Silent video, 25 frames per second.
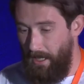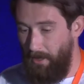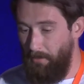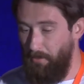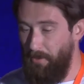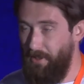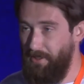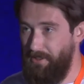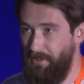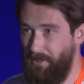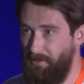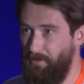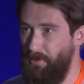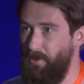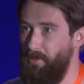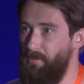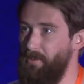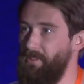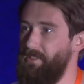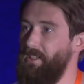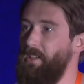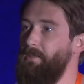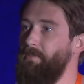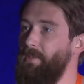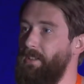This is probably
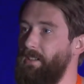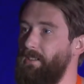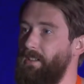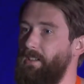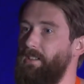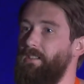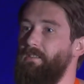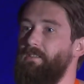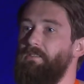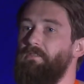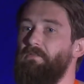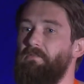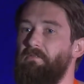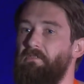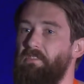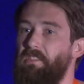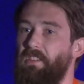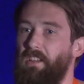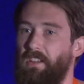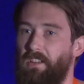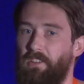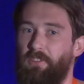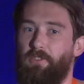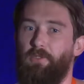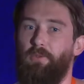something that you're
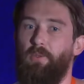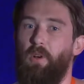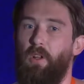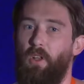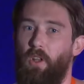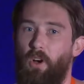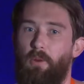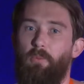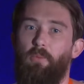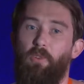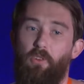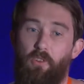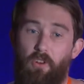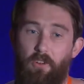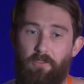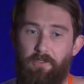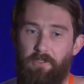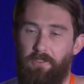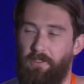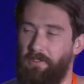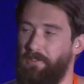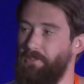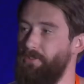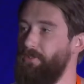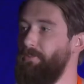going to do a lot more
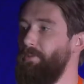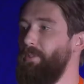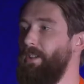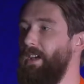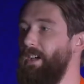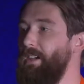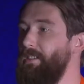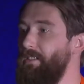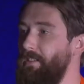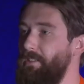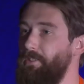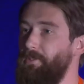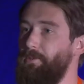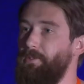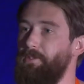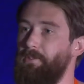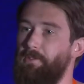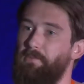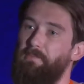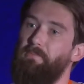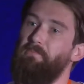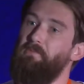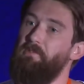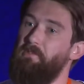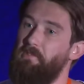often in Drupal 8 than you would
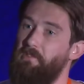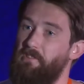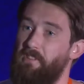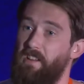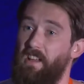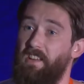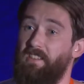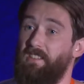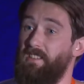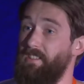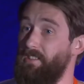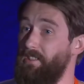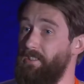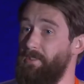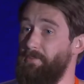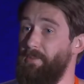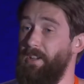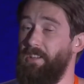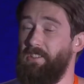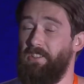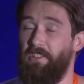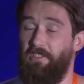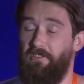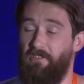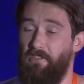creating and
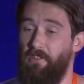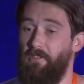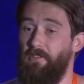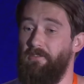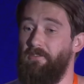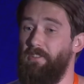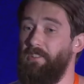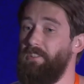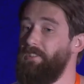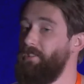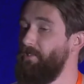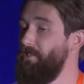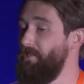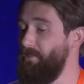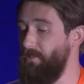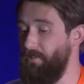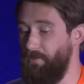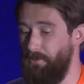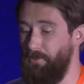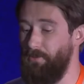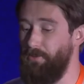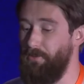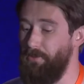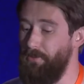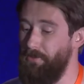dispatching your own events, because there's
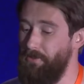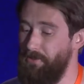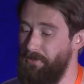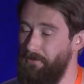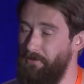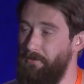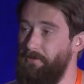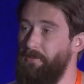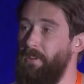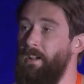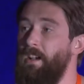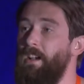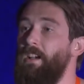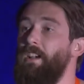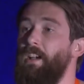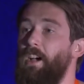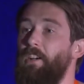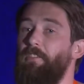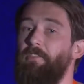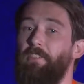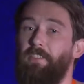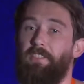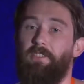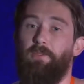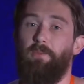all sorts of
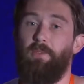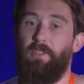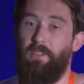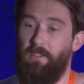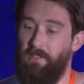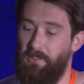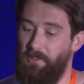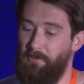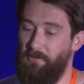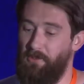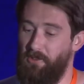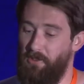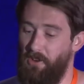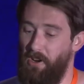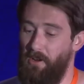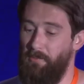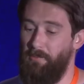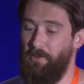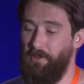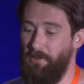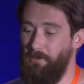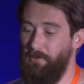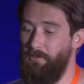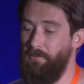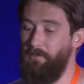events we can subscribe
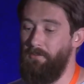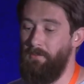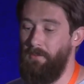to.